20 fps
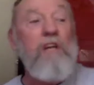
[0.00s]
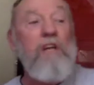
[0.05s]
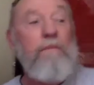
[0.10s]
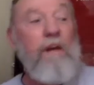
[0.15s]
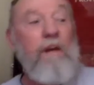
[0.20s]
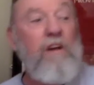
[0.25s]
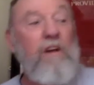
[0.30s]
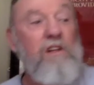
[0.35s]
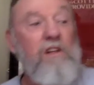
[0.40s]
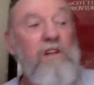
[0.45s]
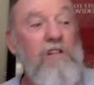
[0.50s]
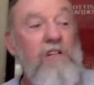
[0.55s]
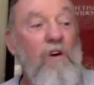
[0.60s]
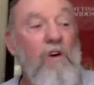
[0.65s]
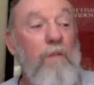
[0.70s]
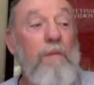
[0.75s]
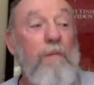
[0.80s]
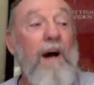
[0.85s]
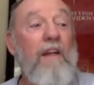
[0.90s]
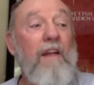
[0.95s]
because it's
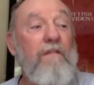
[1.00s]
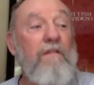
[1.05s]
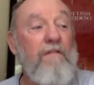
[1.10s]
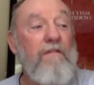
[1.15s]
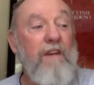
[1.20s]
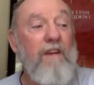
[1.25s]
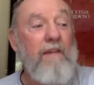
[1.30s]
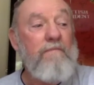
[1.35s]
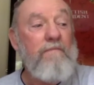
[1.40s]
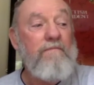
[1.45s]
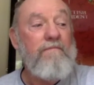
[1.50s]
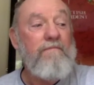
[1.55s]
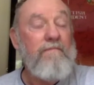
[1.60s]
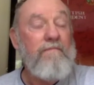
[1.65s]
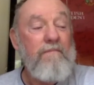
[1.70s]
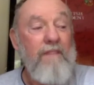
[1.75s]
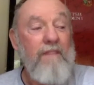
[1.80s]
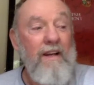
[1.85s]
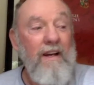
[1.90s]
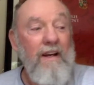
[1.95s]
all part of
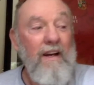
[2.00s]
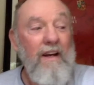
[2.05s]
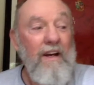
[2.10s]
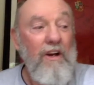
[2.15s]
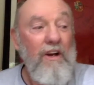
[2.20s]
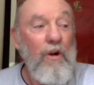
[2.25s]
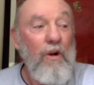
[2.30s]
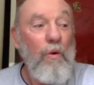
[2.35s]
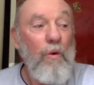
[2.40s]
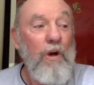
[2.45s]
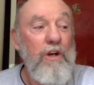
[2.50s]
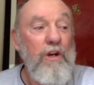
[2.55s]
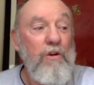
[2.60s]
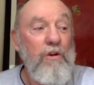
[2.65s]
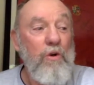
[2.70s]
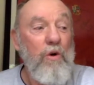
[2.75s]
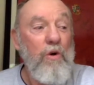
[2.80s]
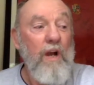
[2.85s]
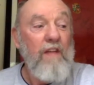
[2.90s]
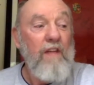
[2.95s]
you know what you
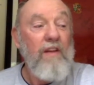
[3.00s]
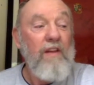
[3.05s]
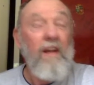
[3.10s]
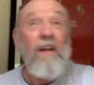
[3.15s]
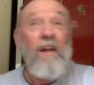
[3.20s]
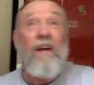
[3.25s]
do. And I think, you